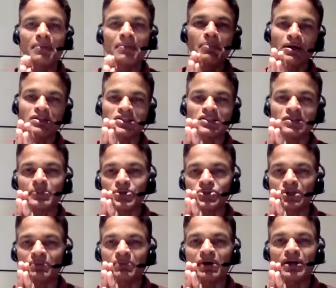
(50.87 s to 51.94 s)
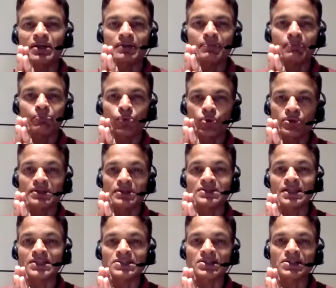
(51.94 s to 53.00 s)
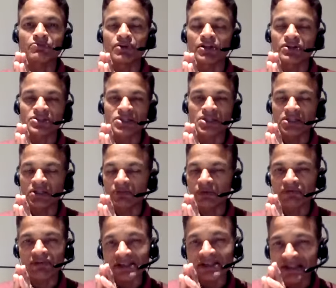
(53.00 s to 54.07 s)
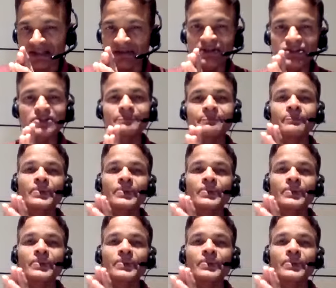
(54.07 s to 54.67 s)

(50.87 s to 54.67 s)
participation by more than 60 very senior professionals.